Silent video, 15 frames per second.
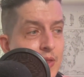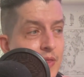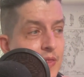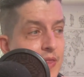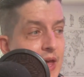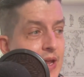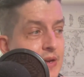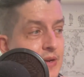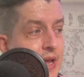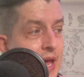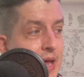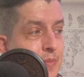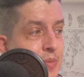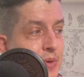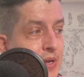that
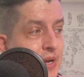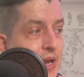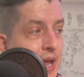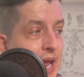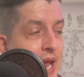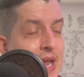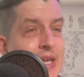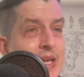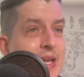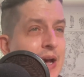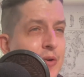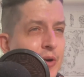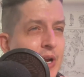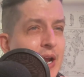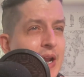had been hanging
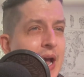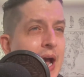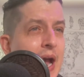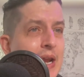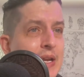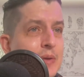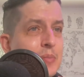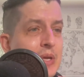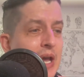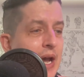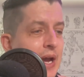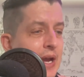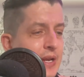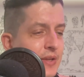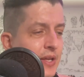out or kind of hiding
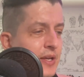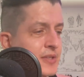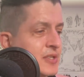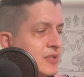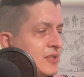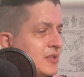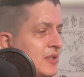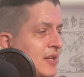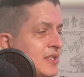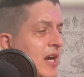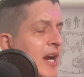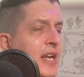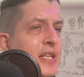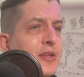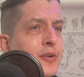behind like a
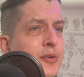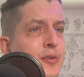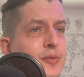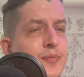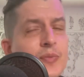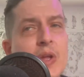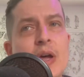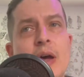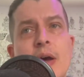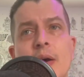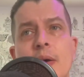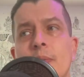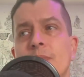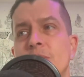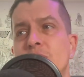tiny little
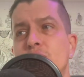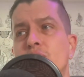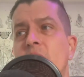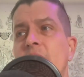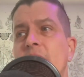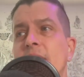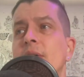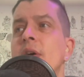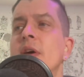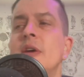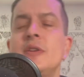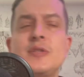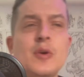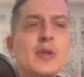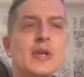shrine.
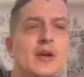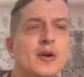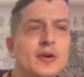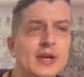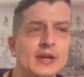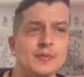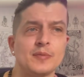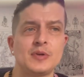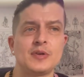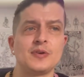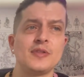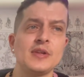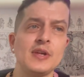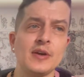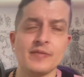So like, okay, when you're
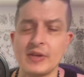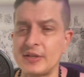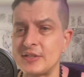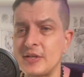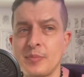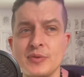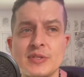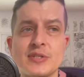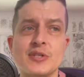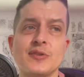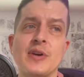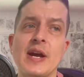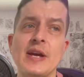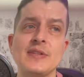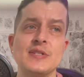thinking of like temples and
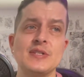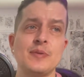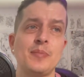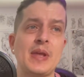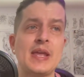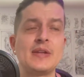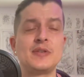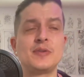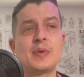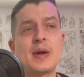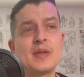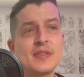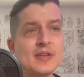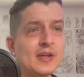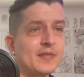shrines in Japan, you're
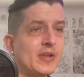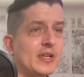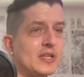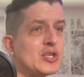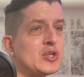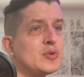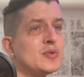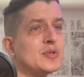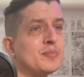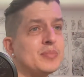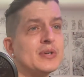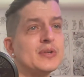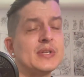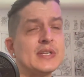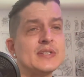probably thinking of like huge
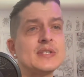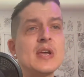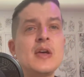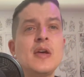buildings,